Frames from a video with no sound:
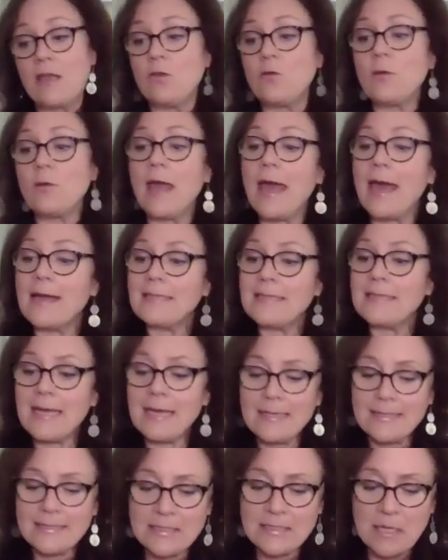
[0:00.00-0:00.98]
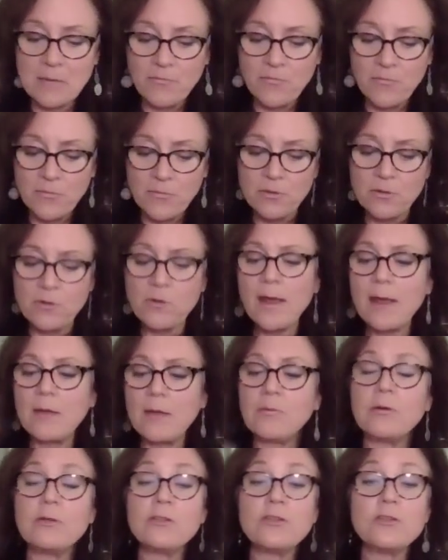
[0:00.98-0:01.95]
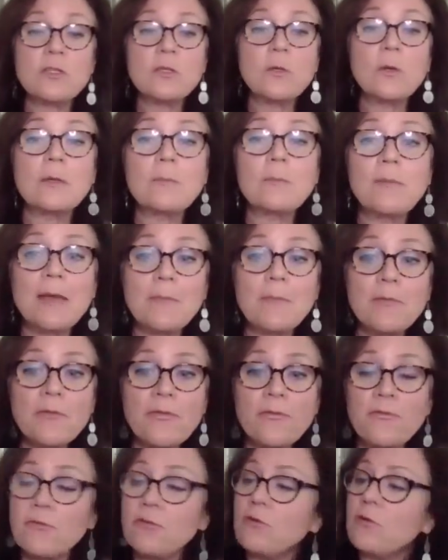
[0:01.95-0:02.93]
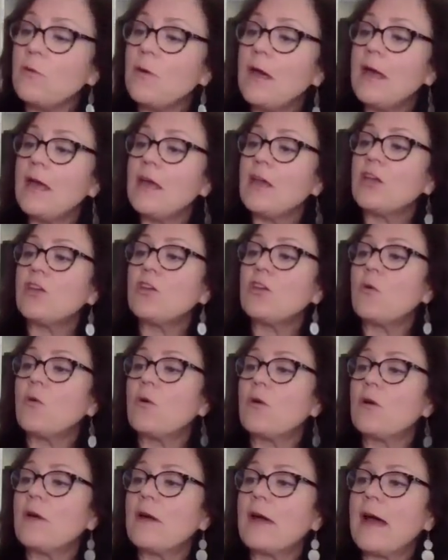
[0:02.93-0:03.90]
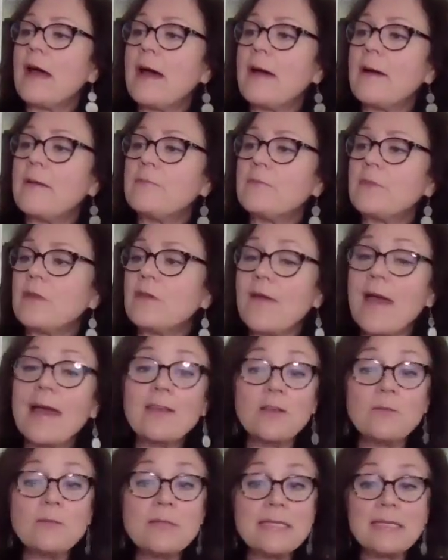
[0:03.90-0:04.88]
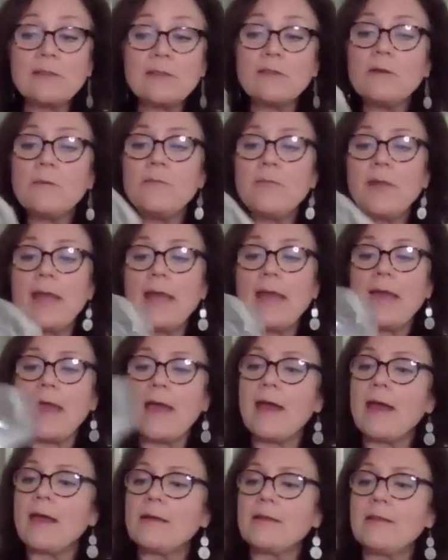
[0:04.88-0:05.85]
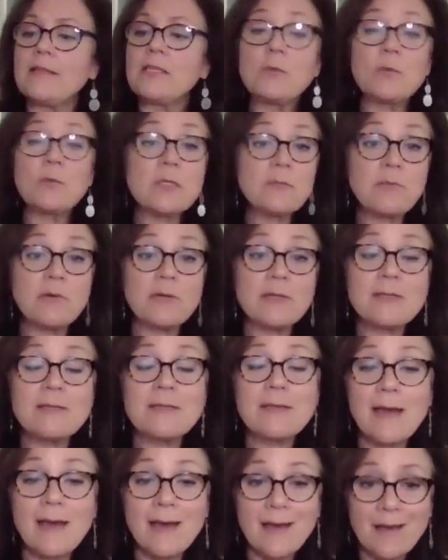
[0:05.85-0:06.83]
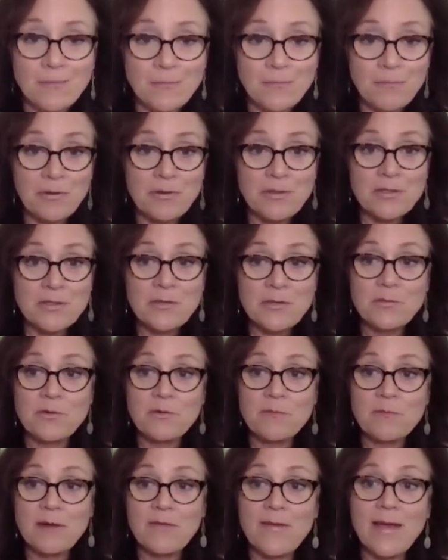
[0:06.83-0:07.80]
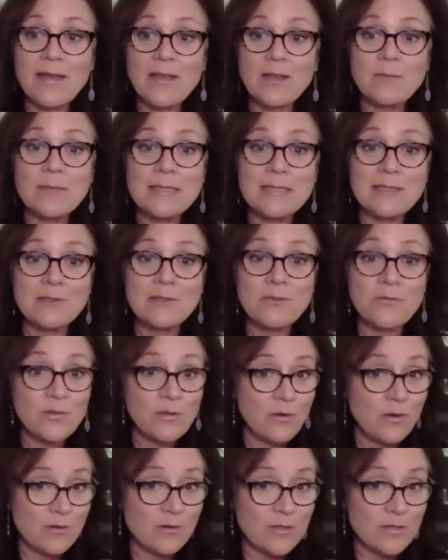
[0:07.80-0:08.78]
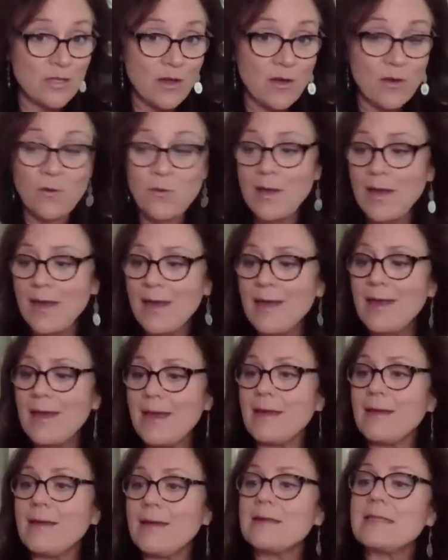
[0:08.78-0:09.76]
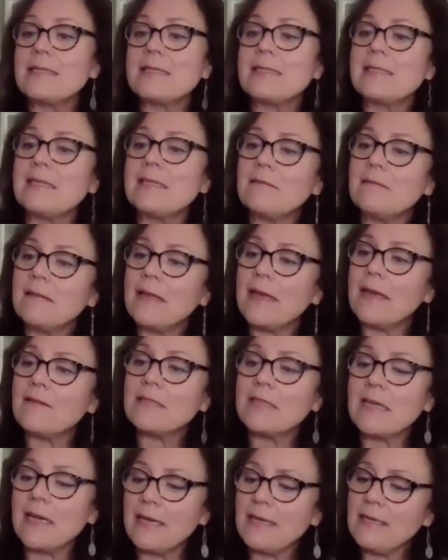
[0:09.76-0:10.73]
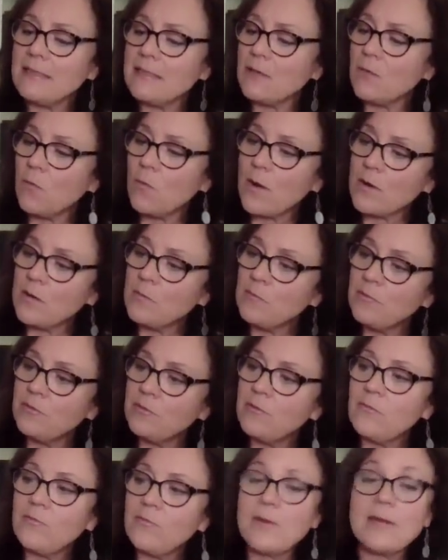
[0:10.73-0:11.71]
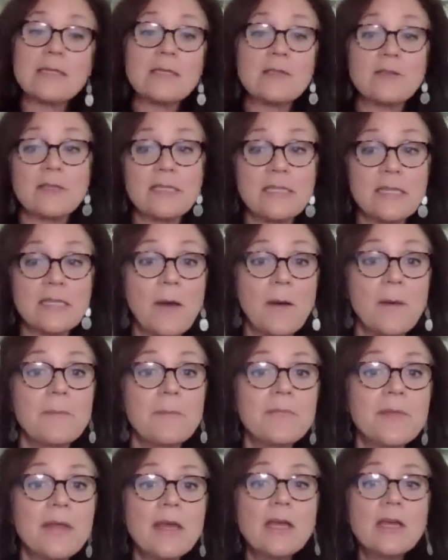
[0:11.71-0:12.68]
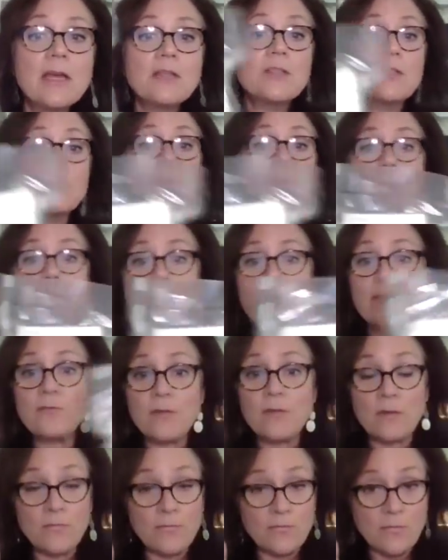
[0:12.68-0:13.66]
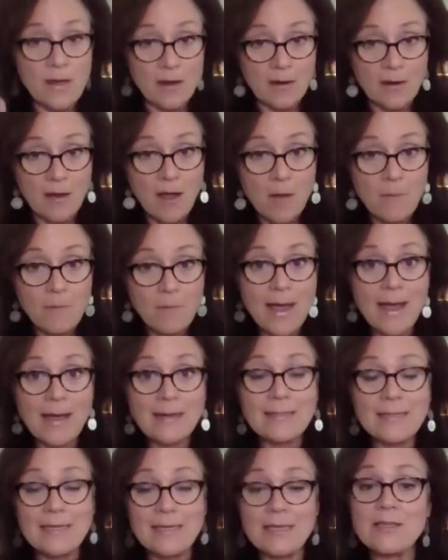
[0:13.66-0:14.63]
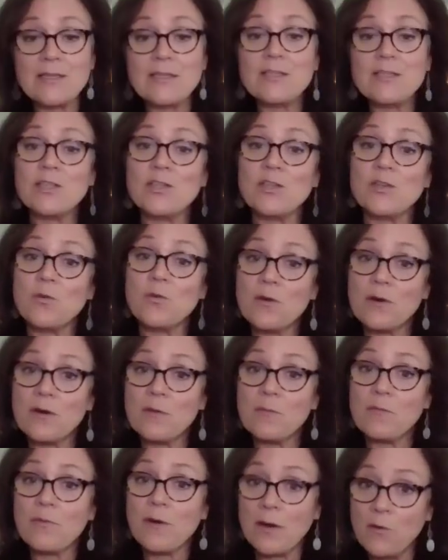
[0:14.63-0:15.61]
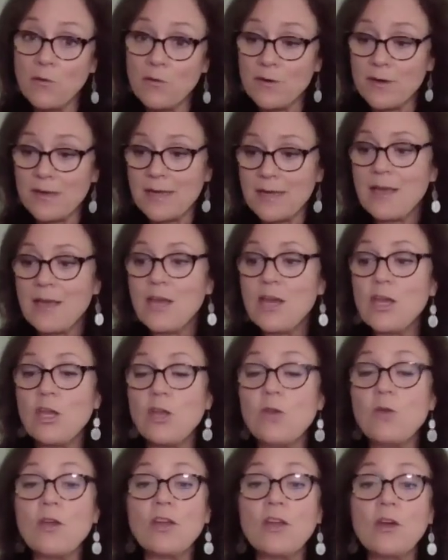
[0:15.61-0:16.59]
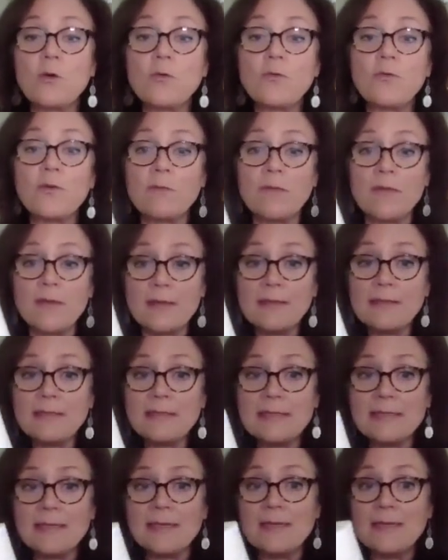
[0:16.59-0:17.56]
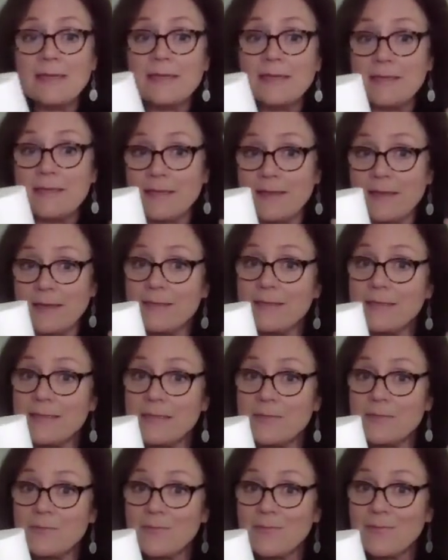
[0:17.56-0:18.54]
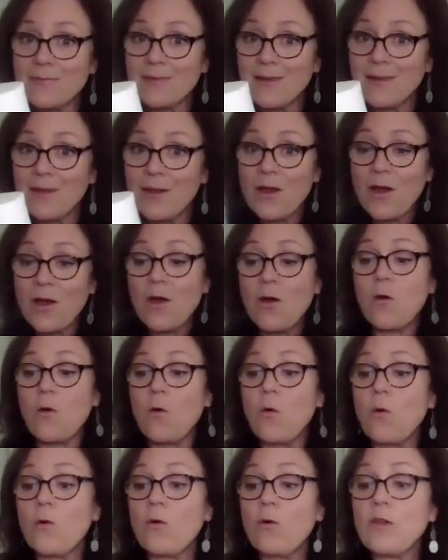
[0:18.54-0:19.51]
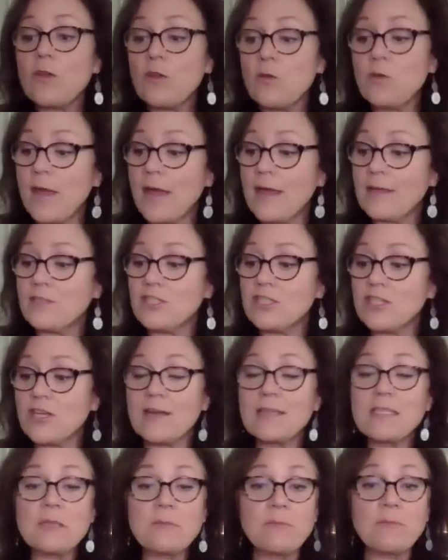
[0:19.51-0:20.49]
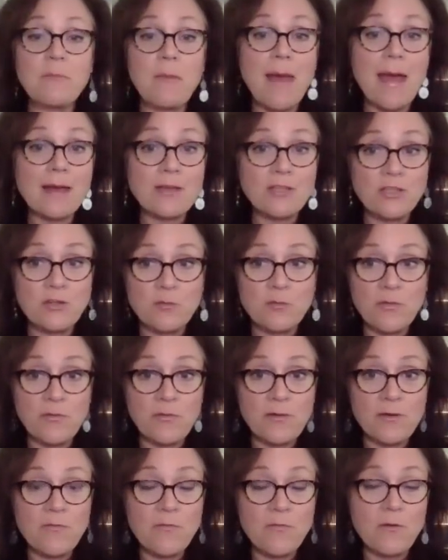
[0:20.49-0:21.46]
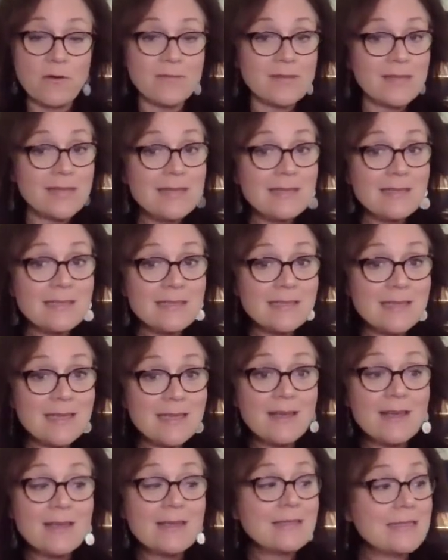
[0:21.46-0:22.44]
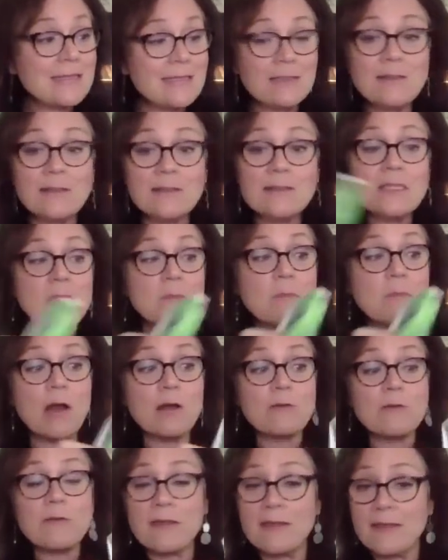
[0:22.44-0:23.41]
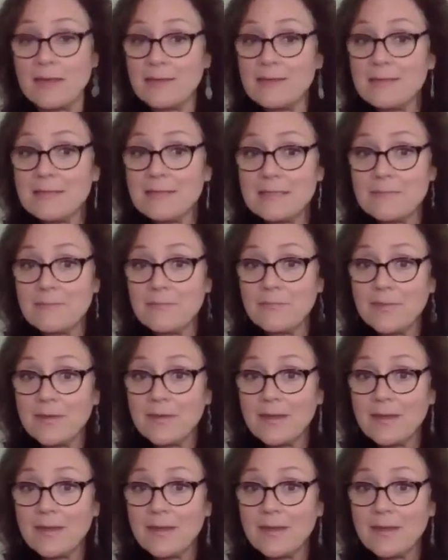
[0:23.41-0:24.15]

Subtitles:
You can take it a step further and put your toilet paper through your a vacuum sealer. And this was I put this through my vacuum sealer a few years ago, and it is still airtight and waterproof, and it's good to go. So if compact is your priority, you can go from this to this, or you can just pack 2 or 3 or 4 of these, still smaller than this.